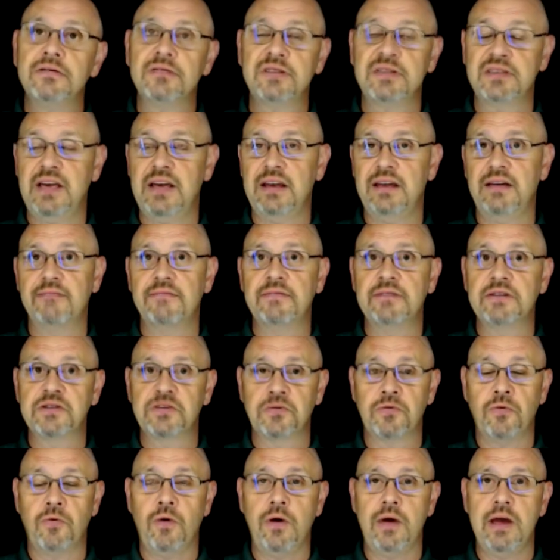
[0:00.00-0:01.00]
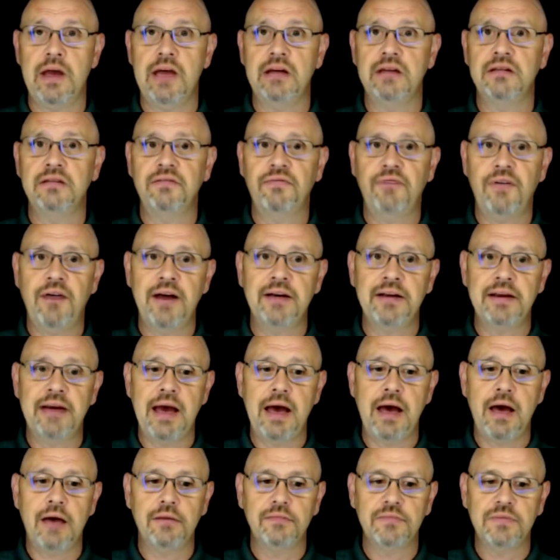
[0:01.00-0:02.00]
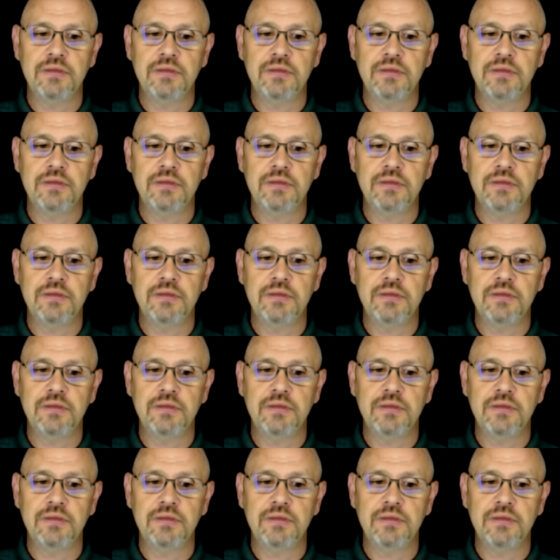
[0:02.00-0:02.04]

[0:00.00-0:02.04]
set inventory and you find out,